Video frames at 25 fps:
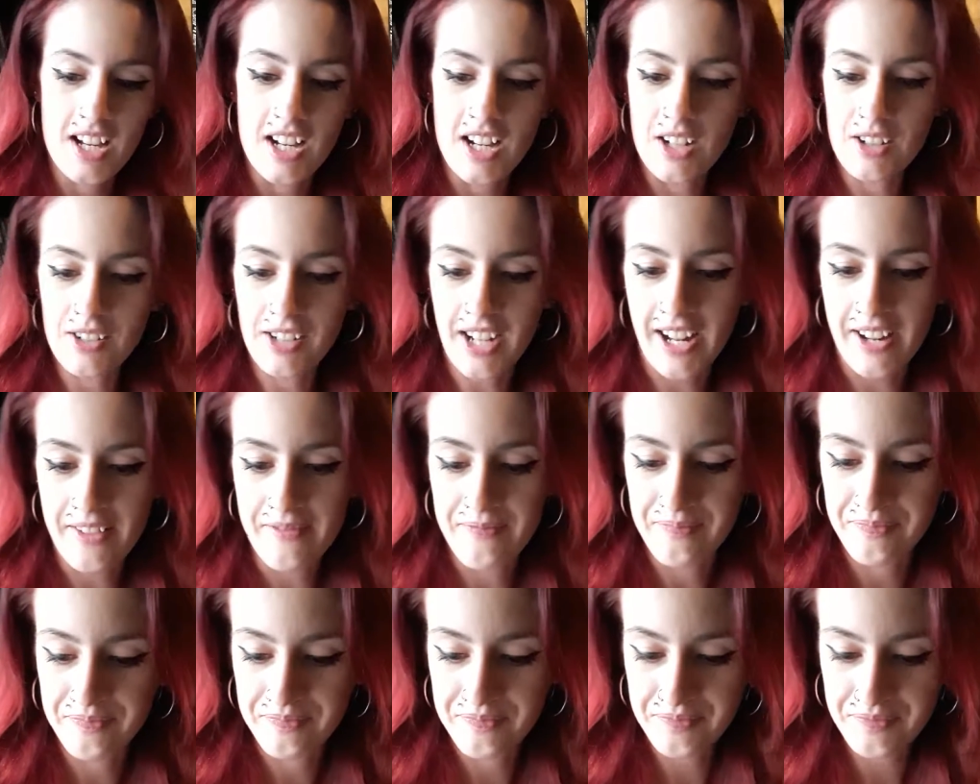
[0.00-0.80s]
Okay.
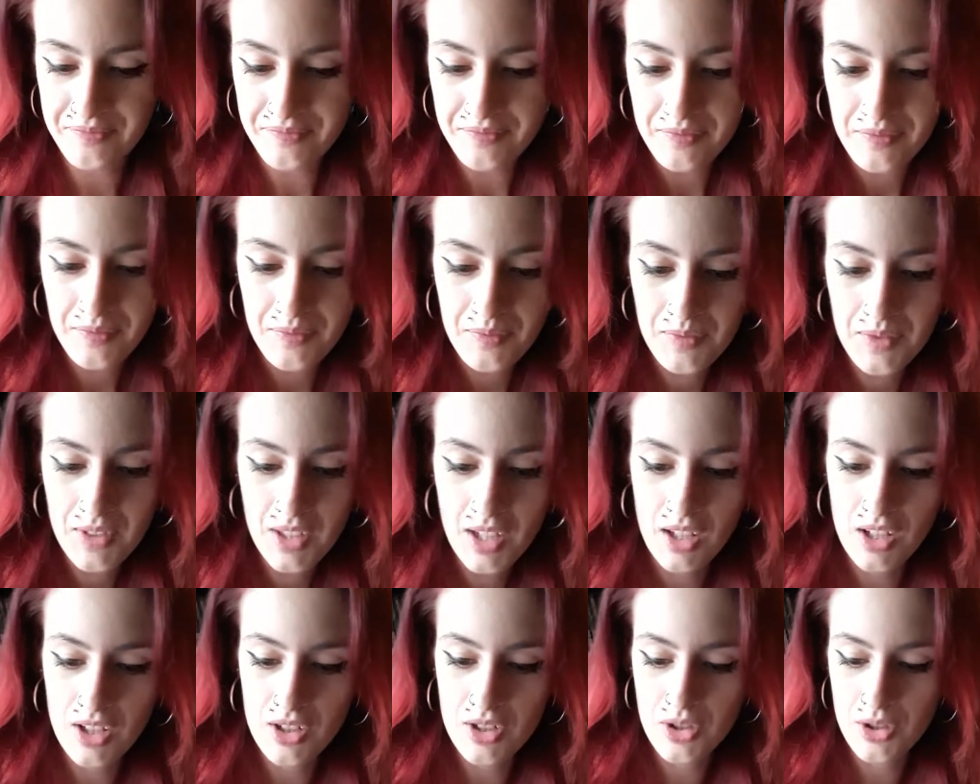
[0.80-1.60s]

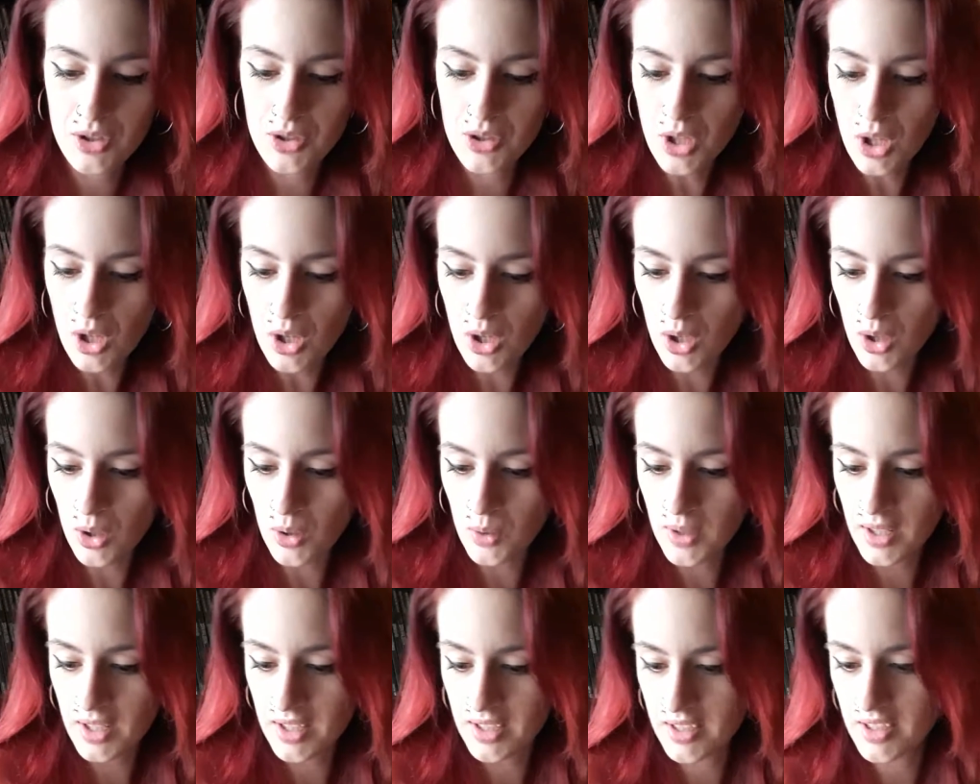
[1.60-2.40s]

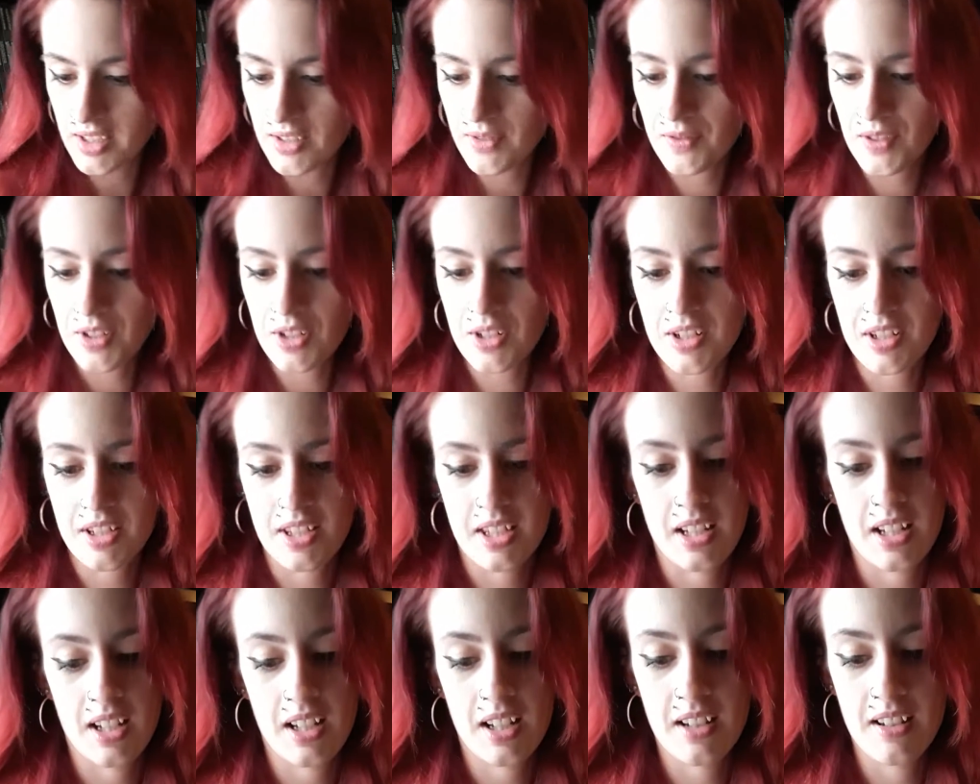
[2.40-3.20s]
So, the first
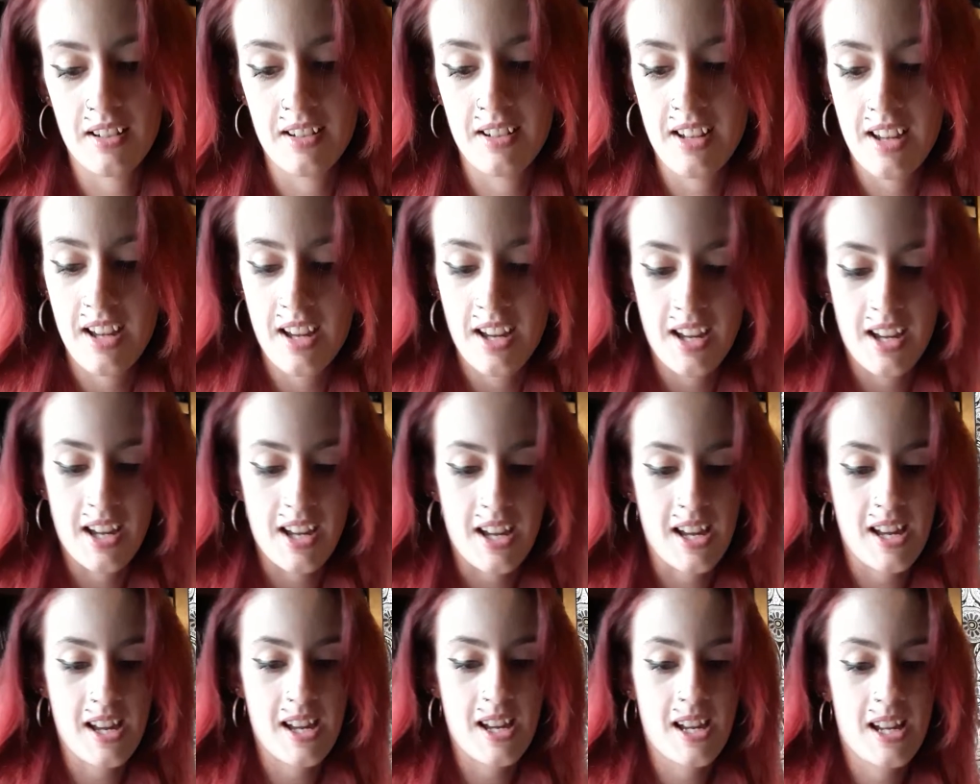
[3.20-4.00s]
thing,
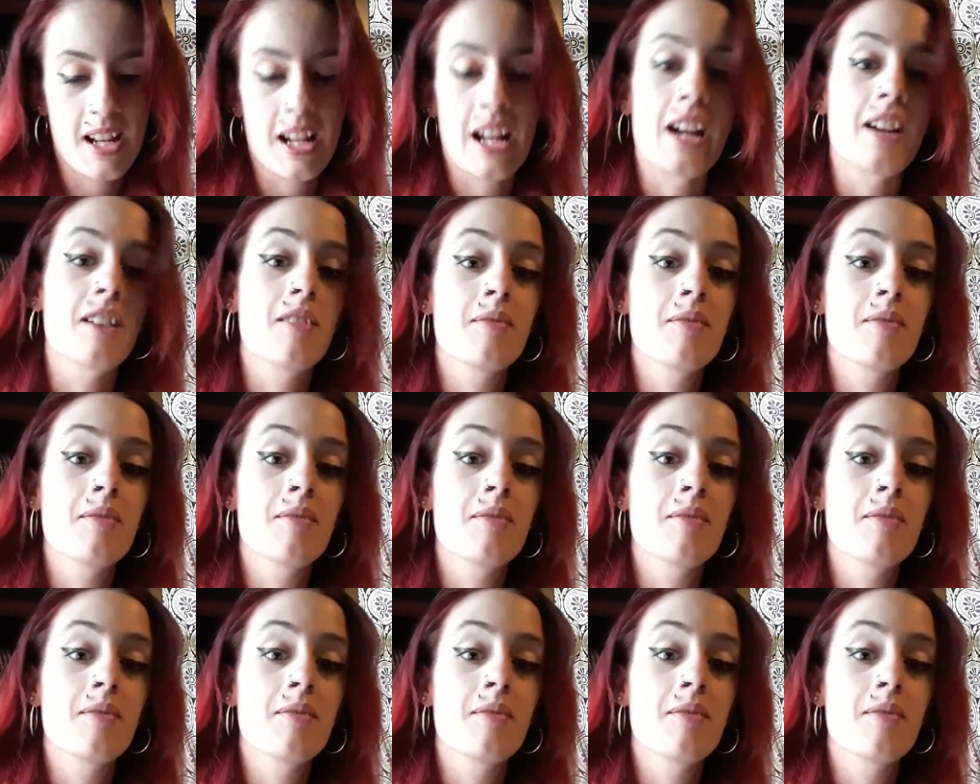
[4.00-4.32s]
and I